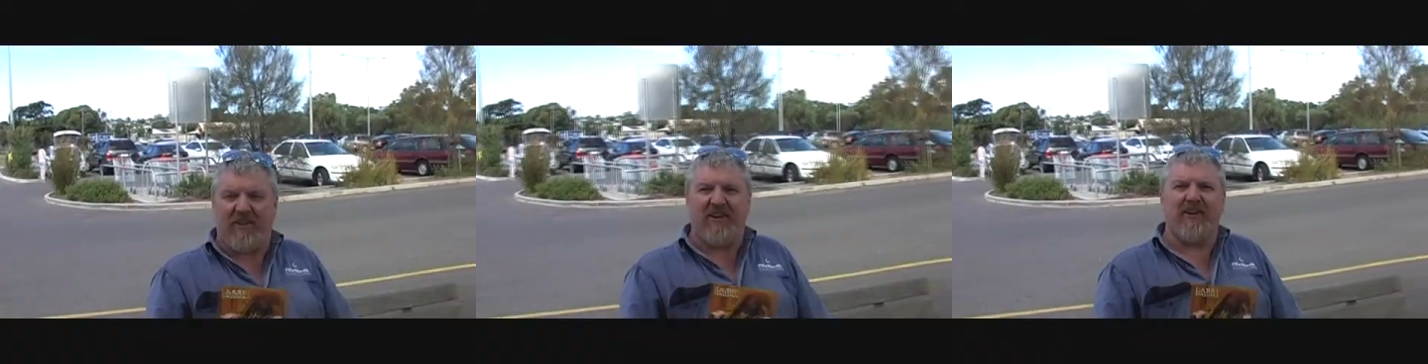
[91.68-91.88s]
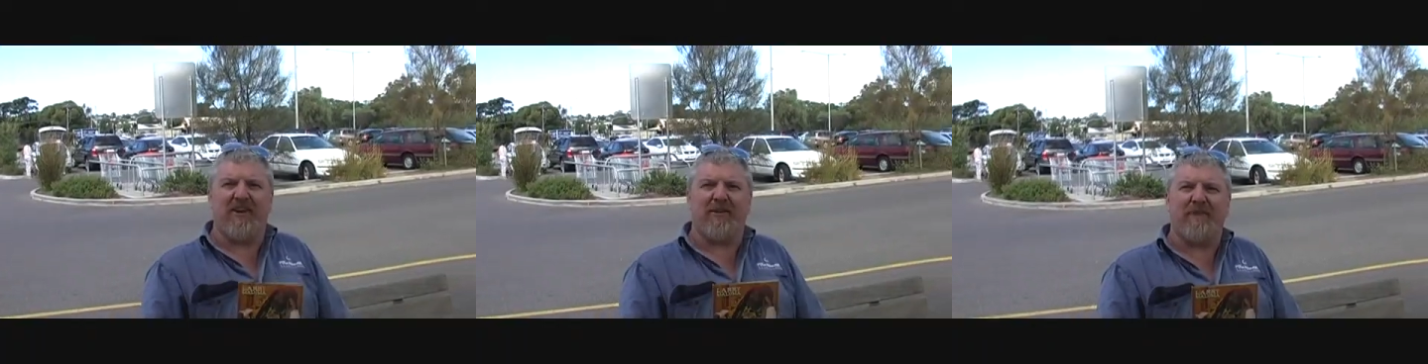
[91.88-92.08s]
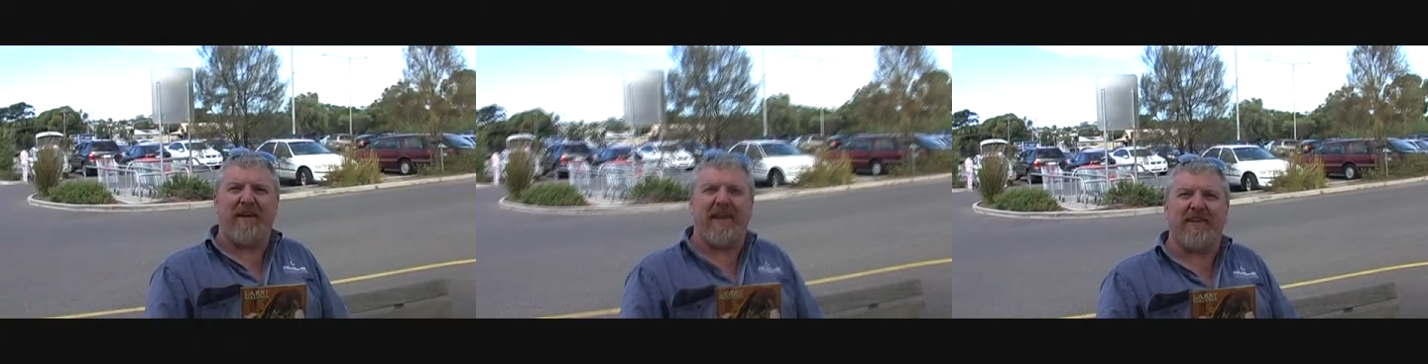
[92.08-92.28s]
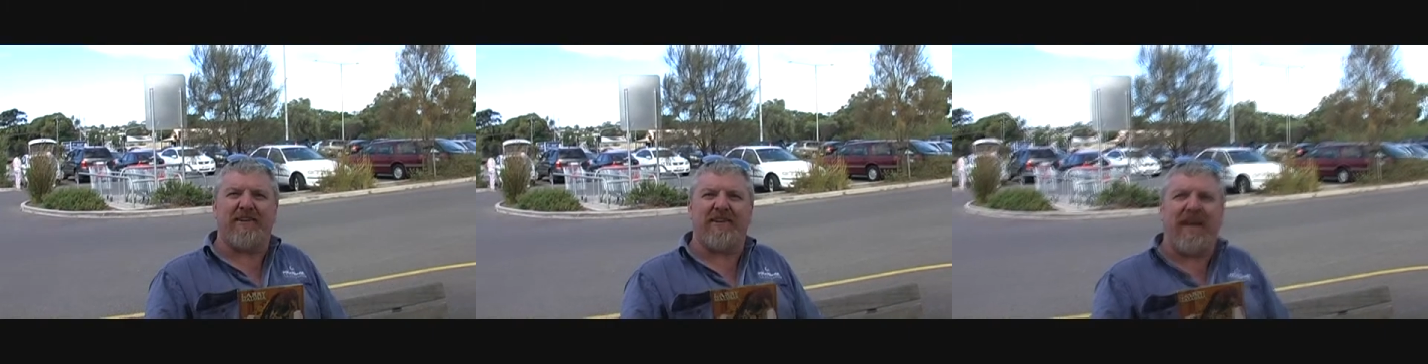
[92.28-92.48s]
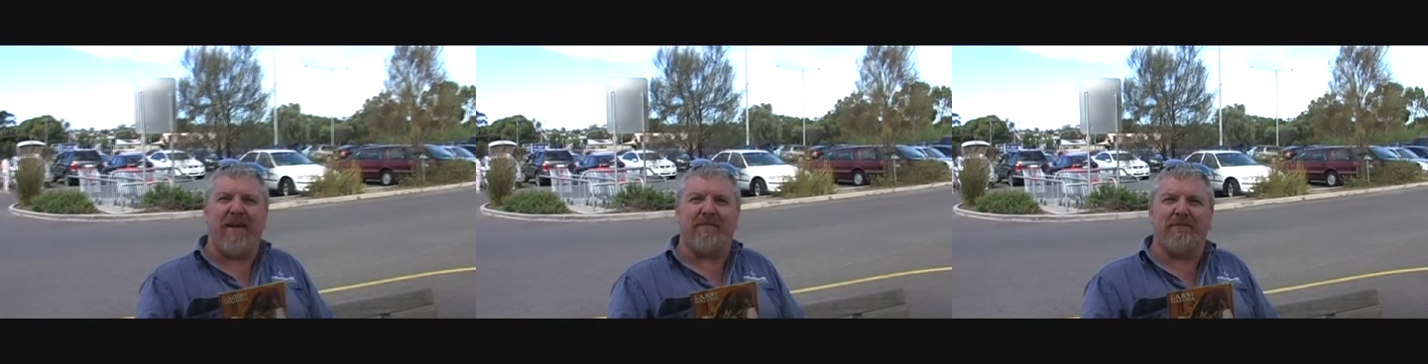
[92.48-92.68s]
I got
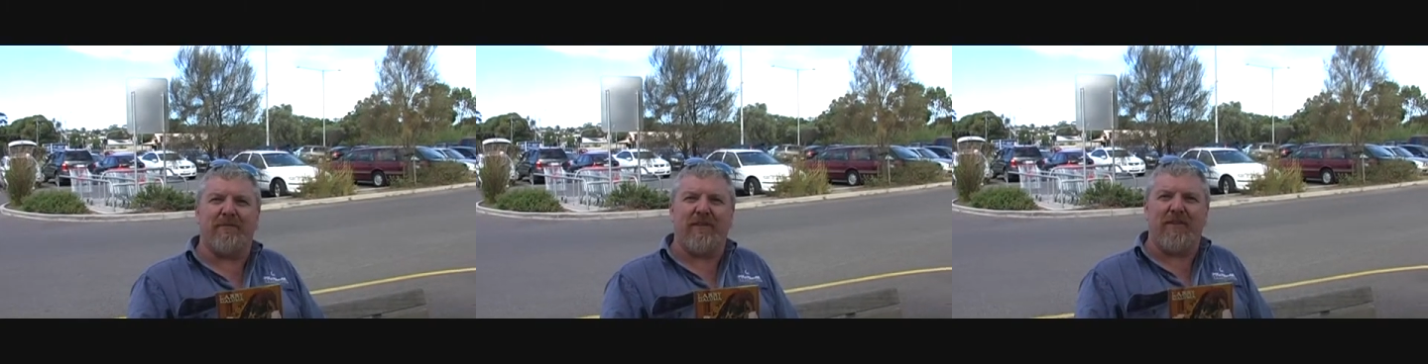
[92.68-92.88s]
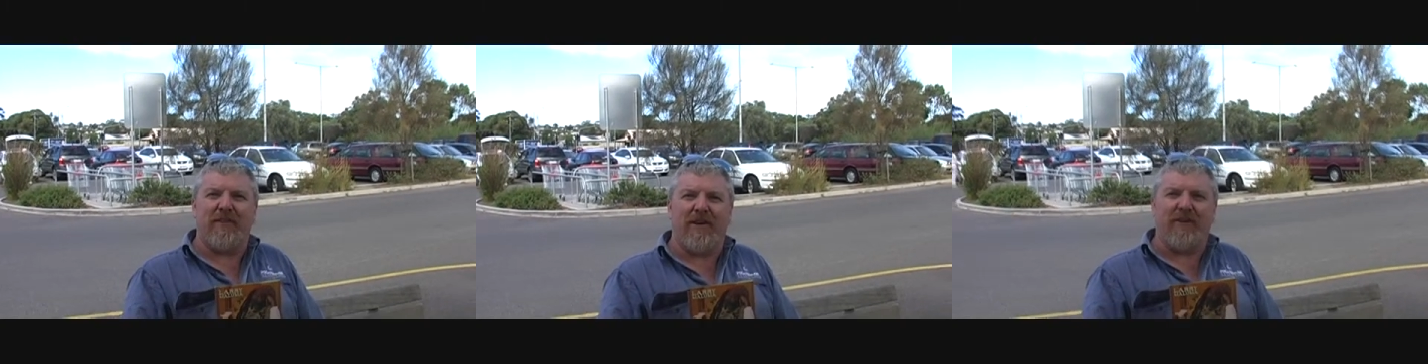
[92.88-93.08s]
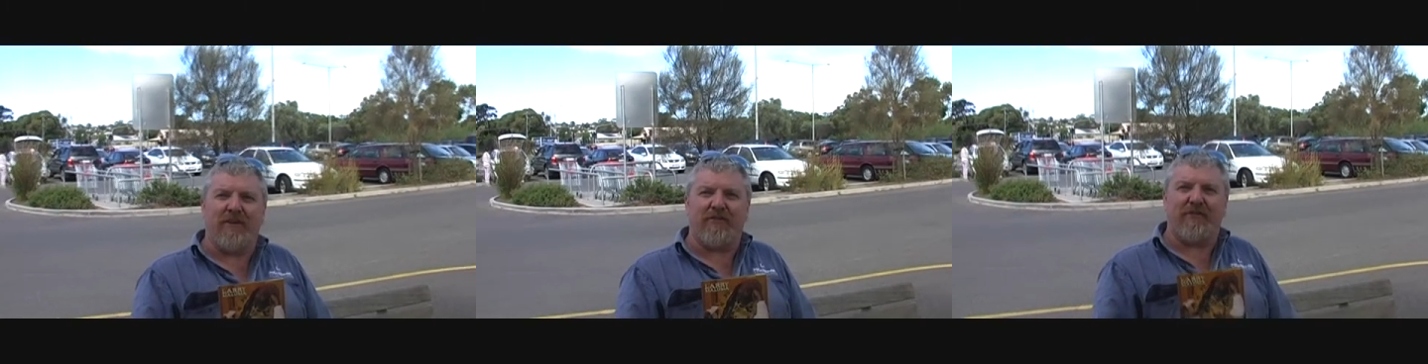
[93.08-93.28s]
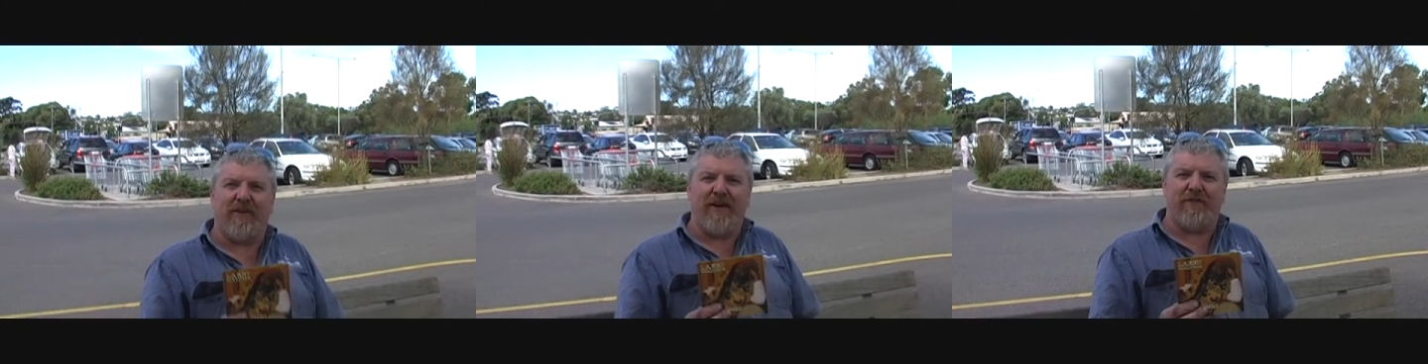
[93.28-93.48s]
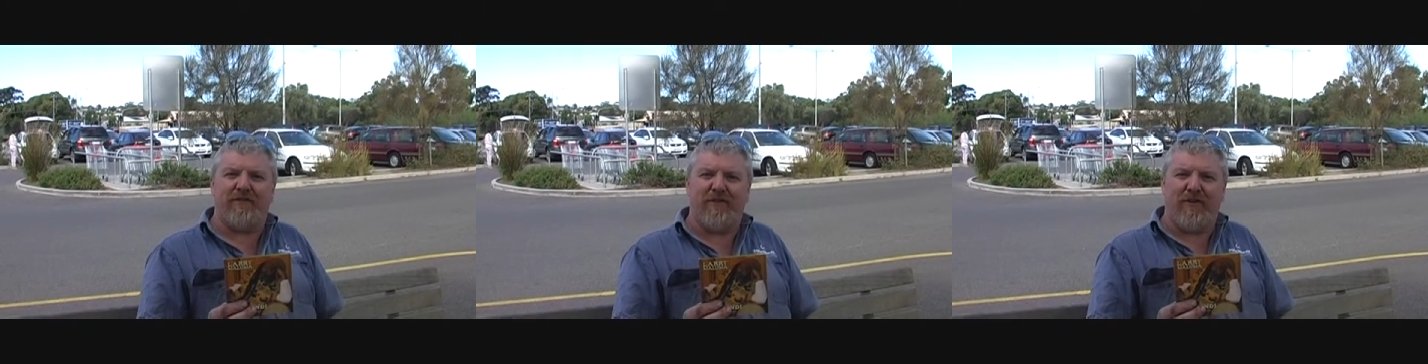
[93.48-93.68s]
about, um, I got
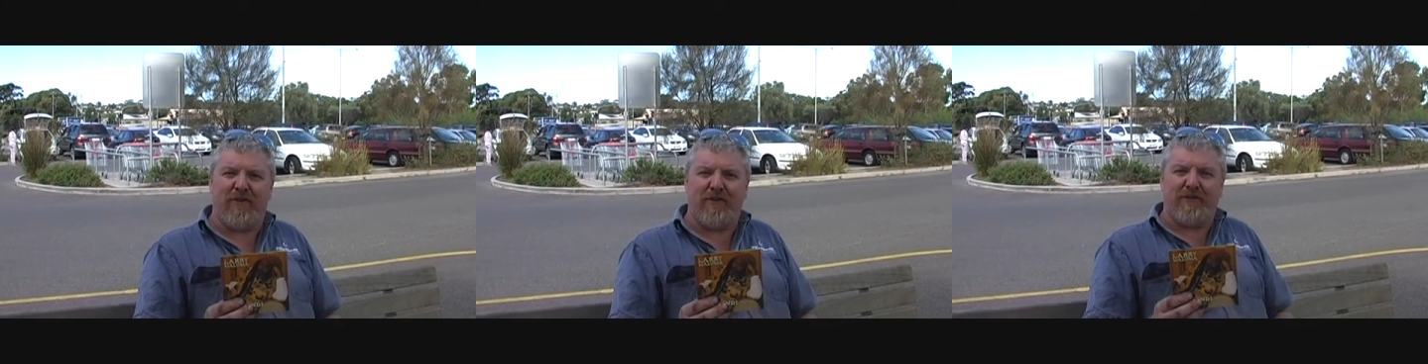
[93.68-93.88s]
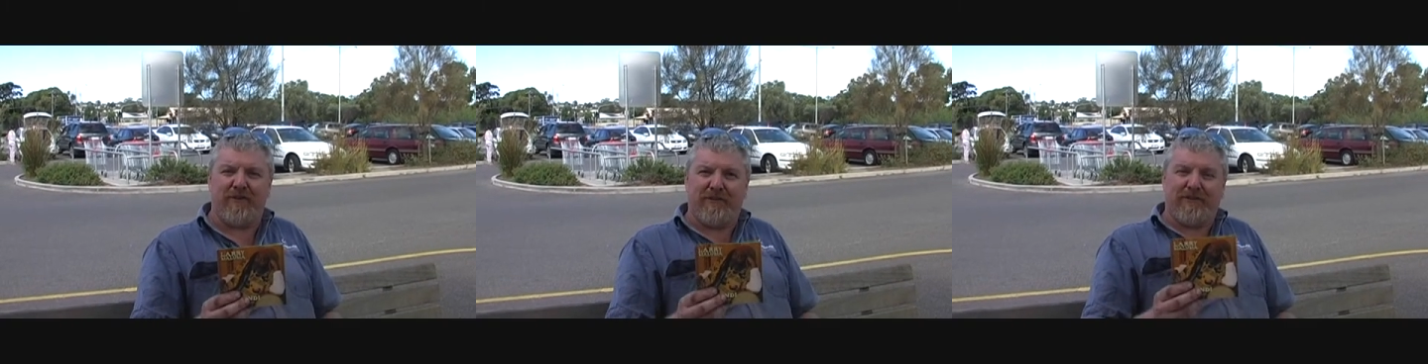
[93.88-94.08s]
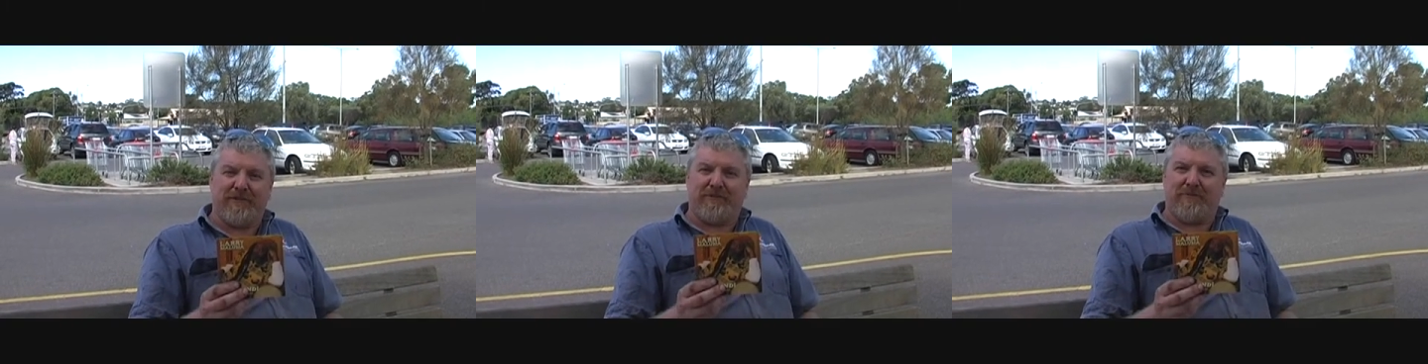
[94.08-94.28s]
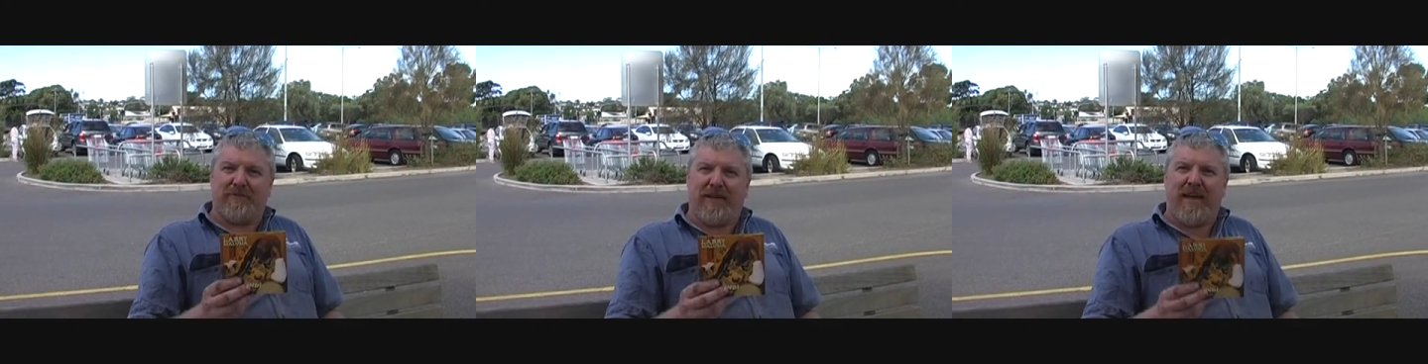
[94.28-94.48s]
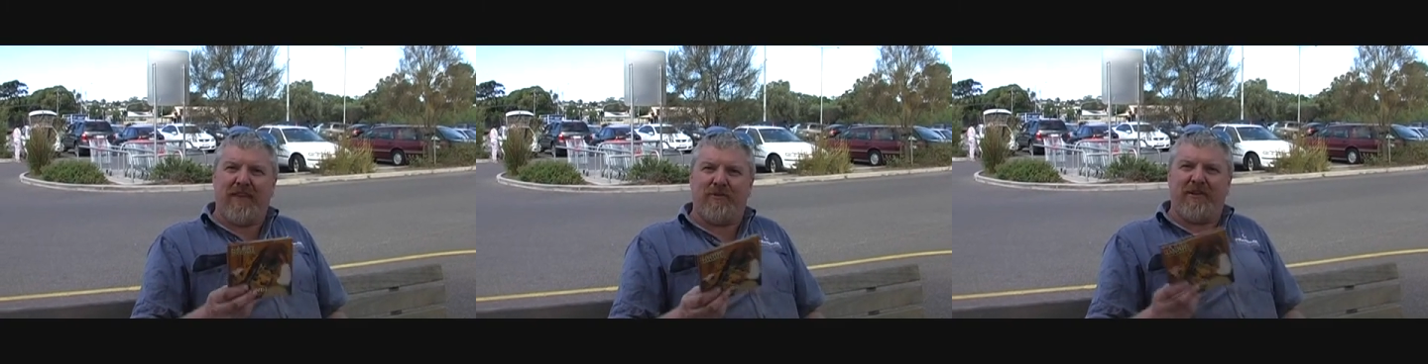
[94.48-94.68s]
three or four
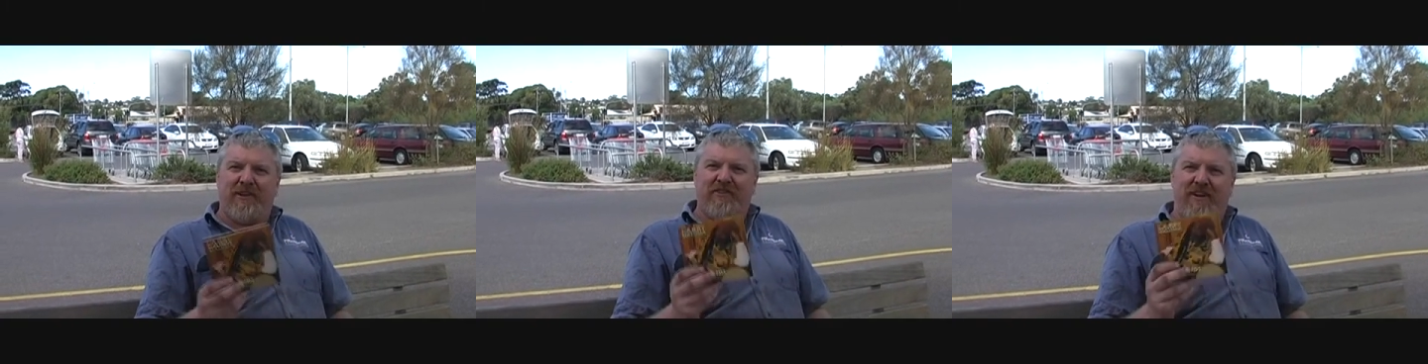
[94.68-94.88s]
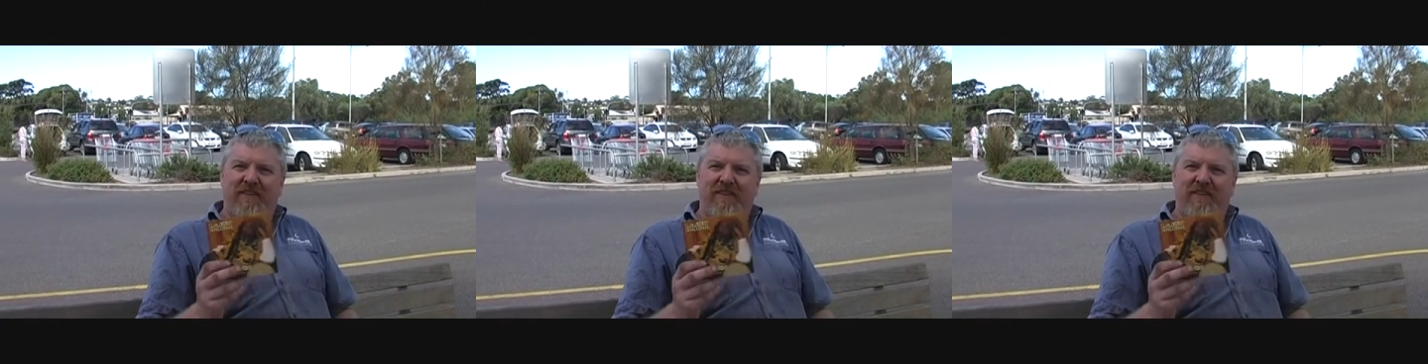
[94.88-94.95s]
other ones.